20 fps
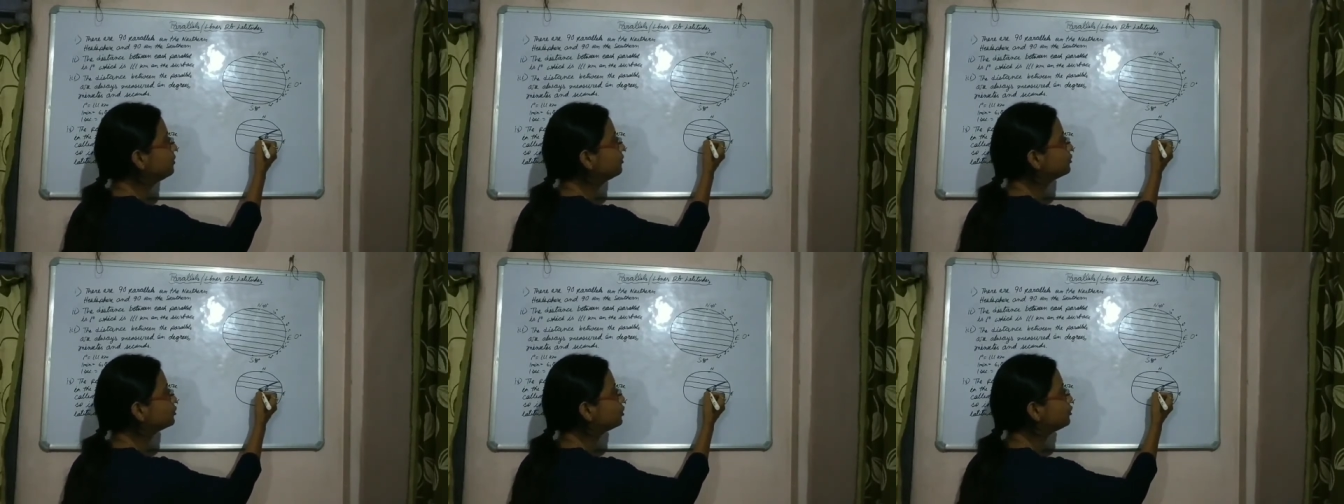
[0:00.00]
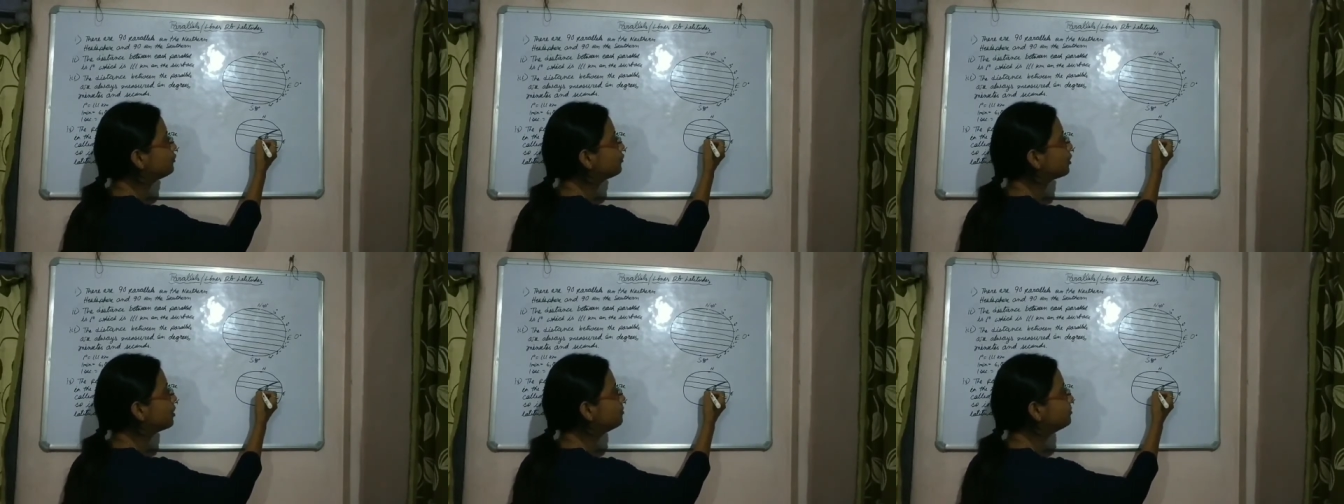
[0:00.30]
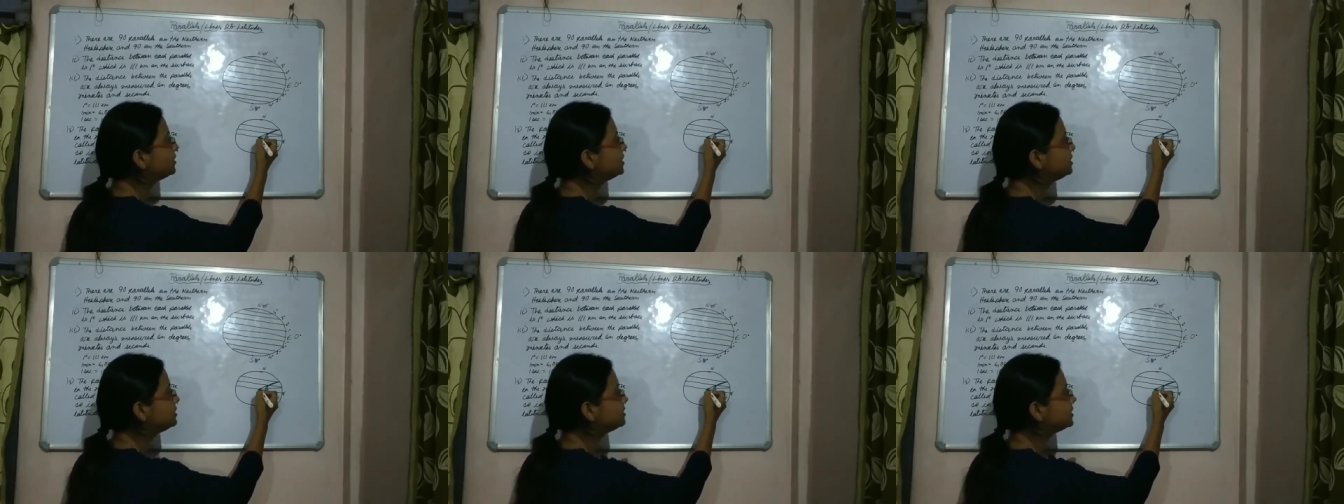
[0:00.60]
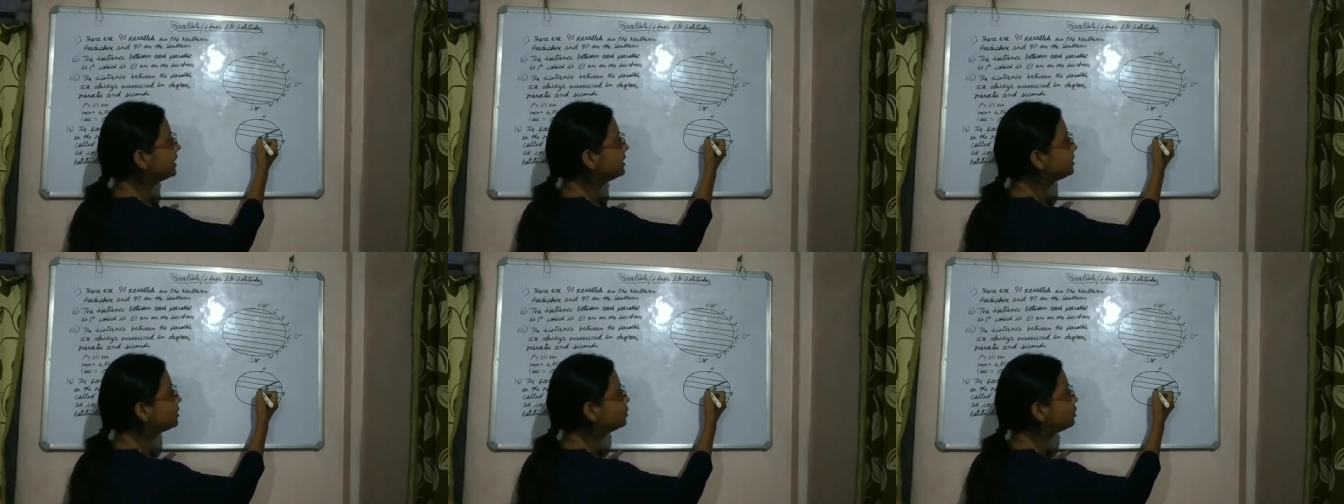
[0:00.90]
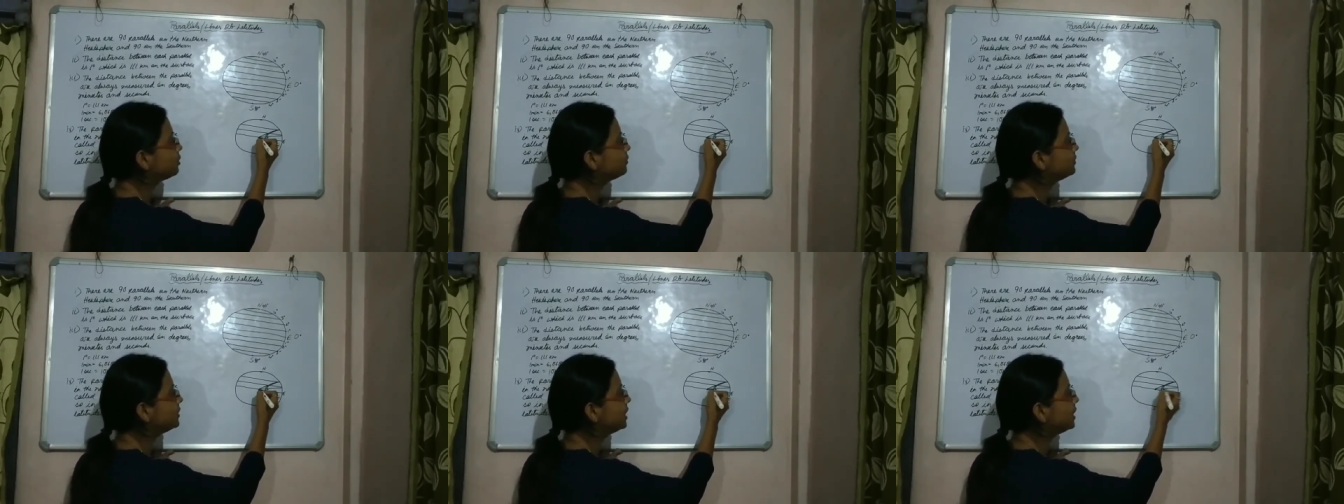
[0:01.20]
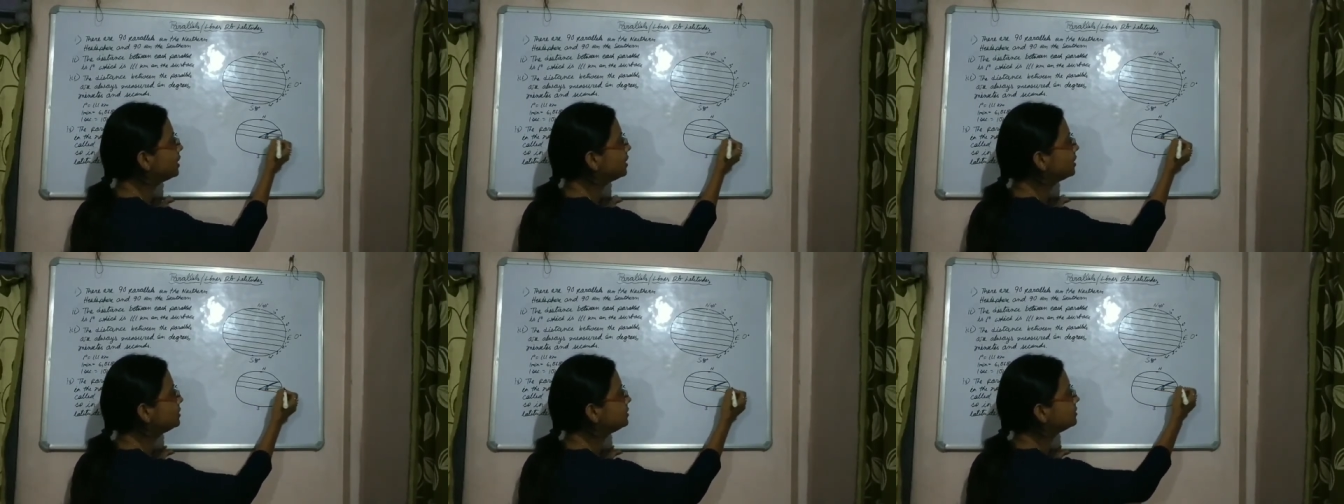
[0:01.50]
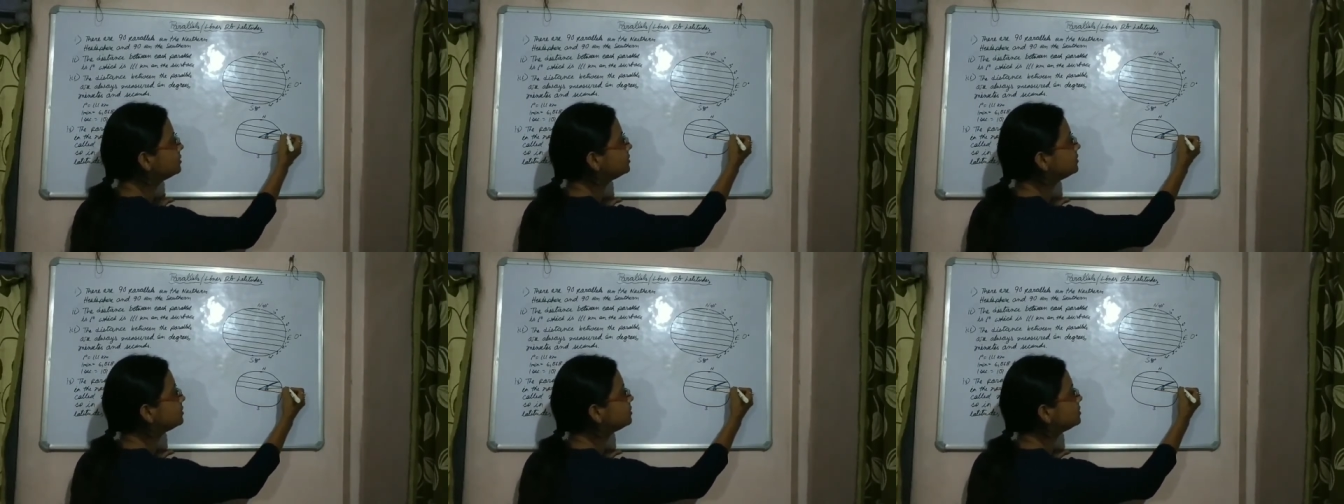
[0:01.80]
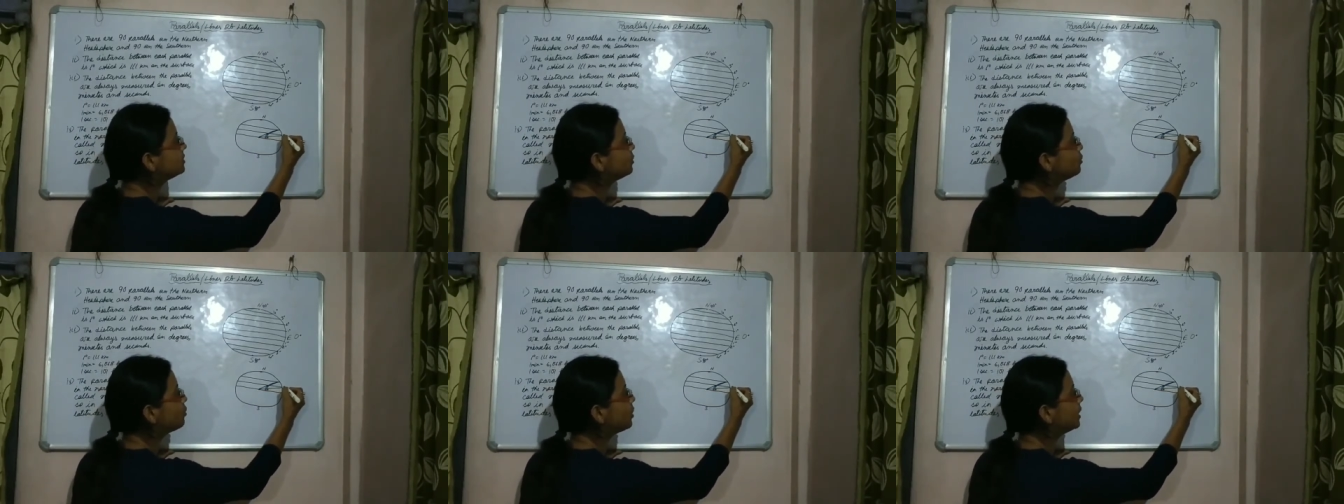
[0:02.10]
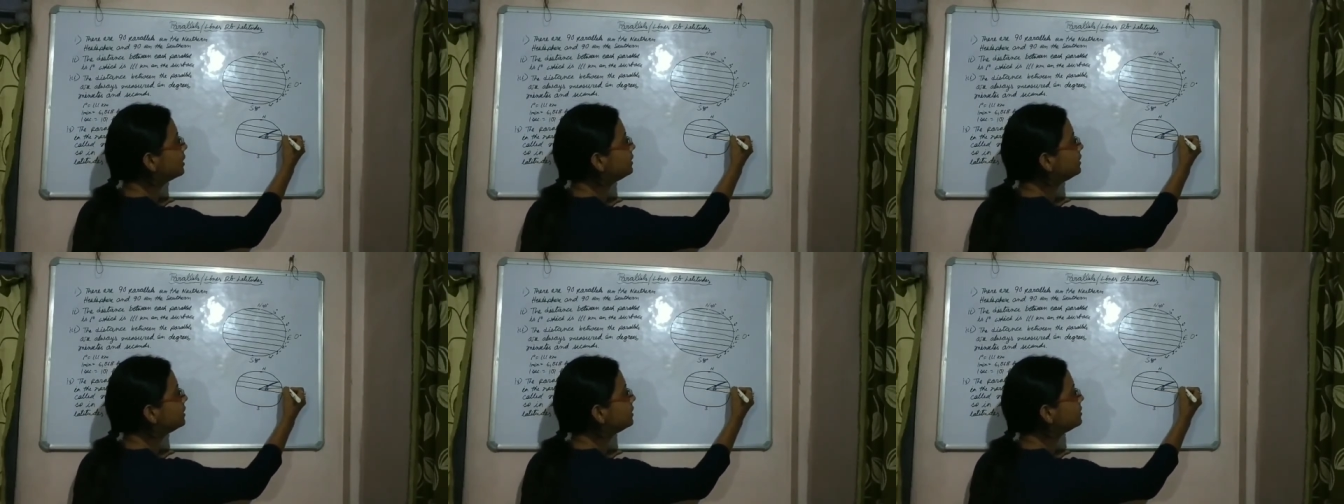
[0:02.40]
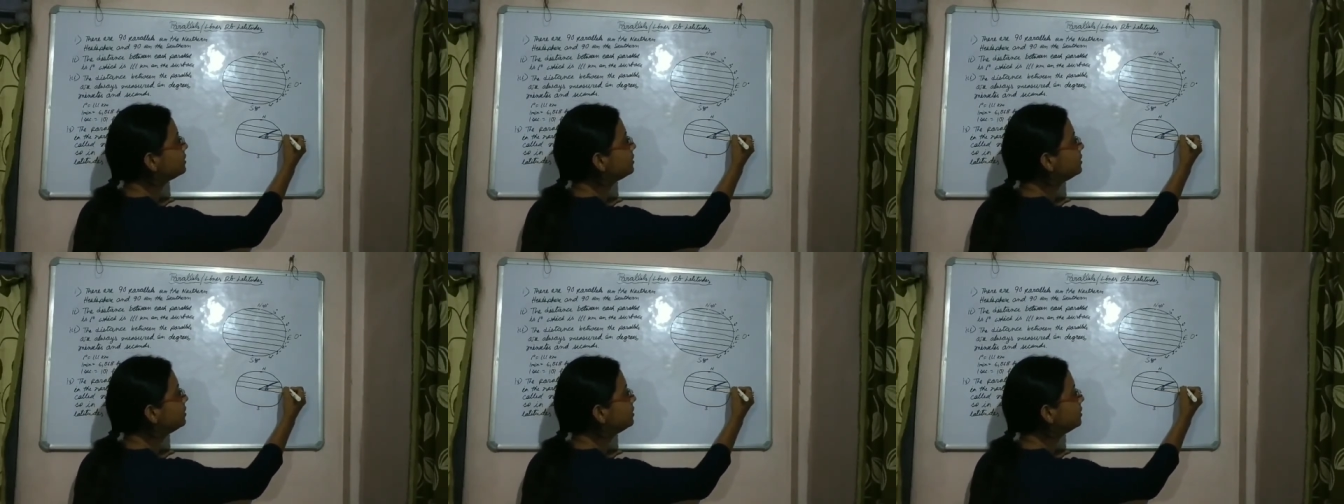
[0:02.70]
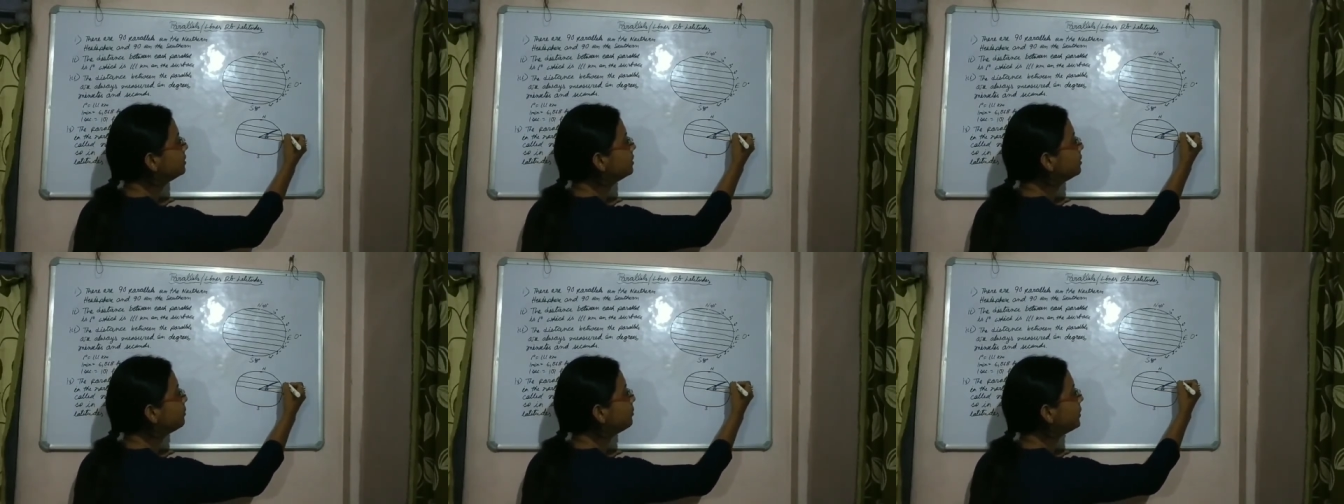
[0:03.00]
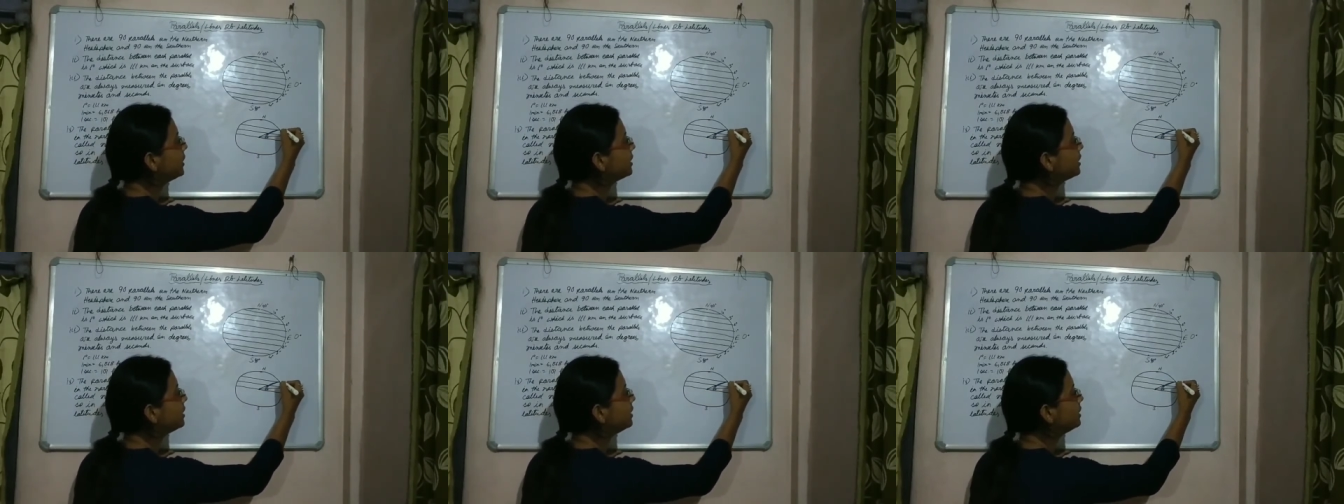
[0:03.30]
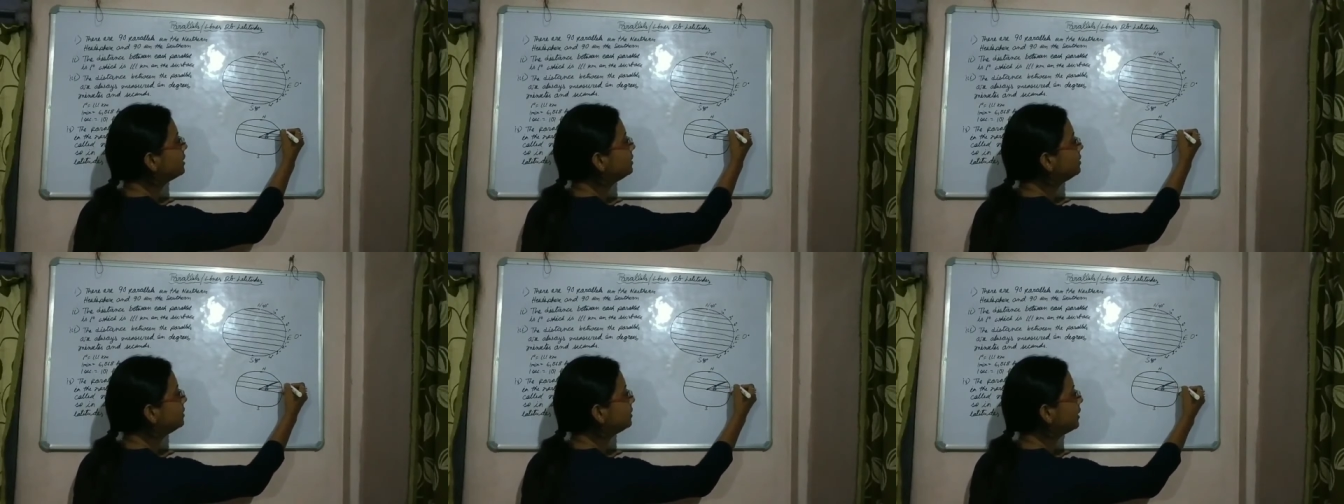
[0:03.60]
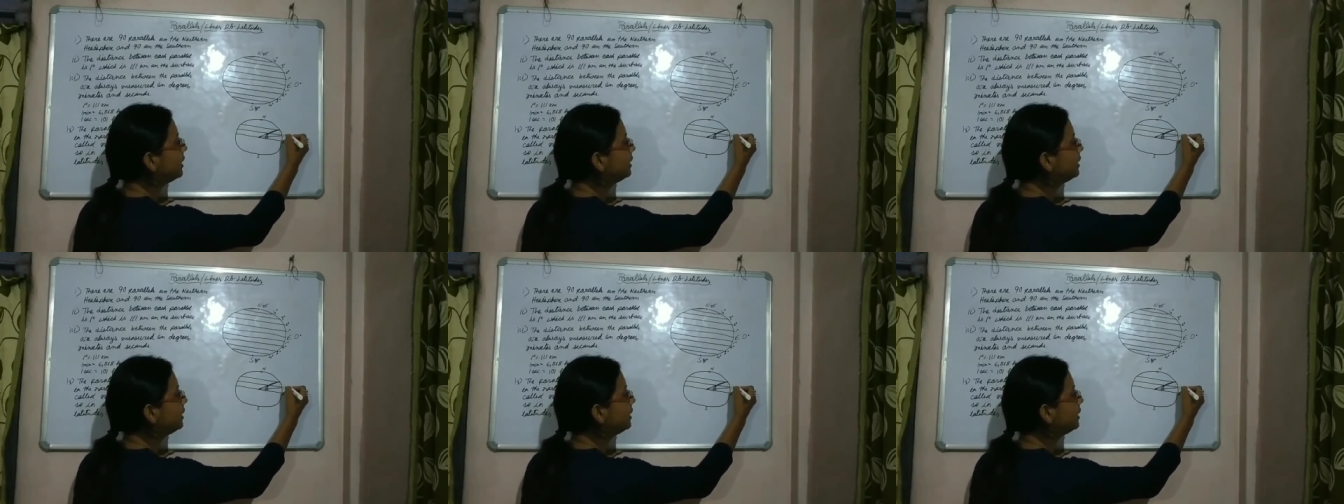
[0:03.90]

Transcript: So from this center of the earth, this is the 1 degree parallel,